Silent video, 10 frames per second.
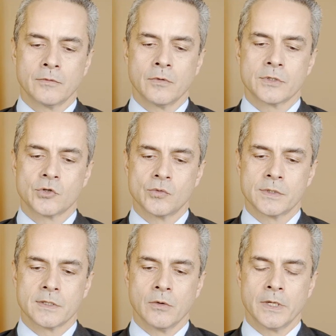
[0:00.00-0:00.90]
growth
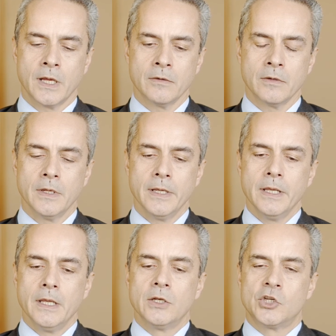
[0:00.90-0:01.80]
should slow down.
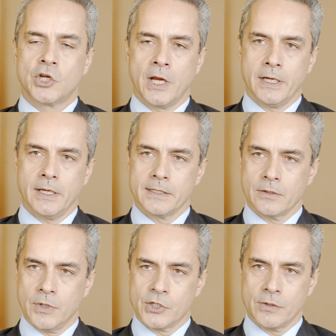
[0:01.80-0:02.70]
China is
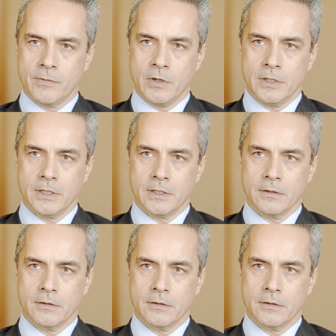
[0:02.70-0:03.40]
a question mark.